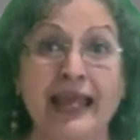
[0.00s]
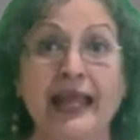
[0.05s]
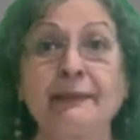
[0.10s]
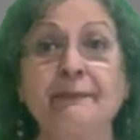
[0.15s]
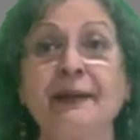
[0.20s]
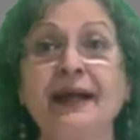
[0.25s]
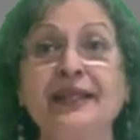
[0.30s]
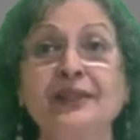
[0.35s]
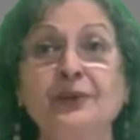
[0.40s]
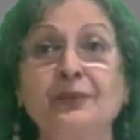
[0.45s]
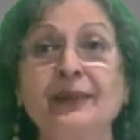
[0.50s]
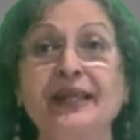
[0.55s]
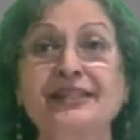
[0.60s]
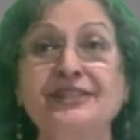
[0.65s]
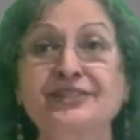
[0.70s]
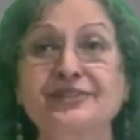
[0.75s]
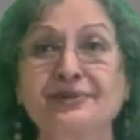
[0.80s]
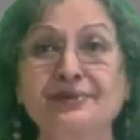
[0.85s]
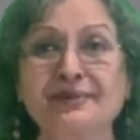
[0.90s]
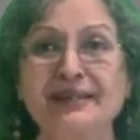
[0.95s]
And by the
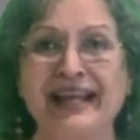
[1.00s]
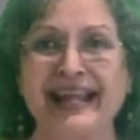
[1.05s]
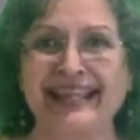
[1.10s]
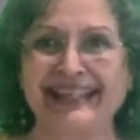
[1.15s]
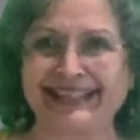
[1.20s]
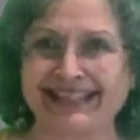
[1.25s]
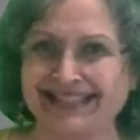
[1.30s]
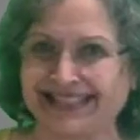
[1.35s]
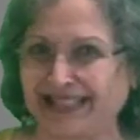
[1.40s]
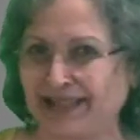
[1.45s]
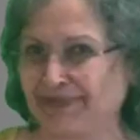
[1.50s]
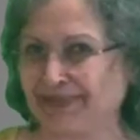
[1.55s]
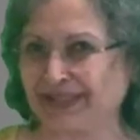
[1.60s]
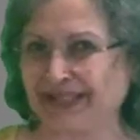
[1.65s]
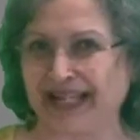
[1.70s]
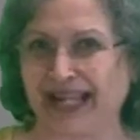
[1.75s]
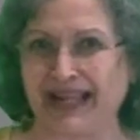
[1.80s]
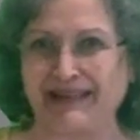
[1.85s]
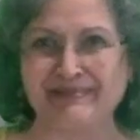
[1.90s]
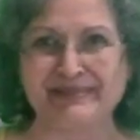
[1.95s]
way, do like and
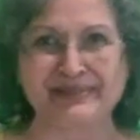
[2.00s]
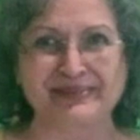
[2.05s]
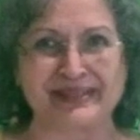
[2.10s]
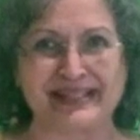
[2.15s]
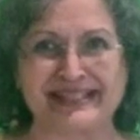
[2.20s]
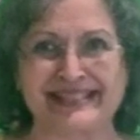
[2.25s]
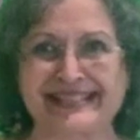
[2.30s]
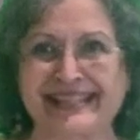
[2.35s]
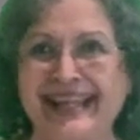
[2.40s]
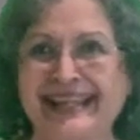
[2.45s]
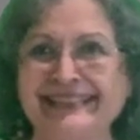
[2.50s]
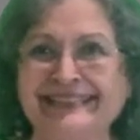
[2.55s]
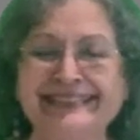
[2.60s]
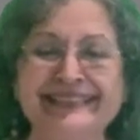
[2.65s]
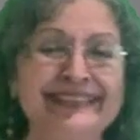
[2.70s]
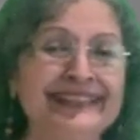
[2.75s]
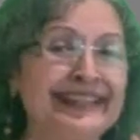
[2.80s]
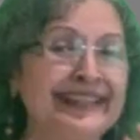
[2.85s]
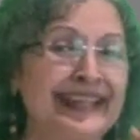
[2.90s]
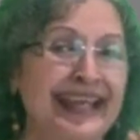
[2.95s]
subscribe to our
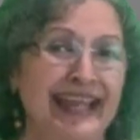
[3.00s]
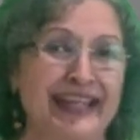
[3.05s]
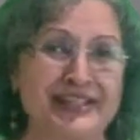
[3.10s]
channel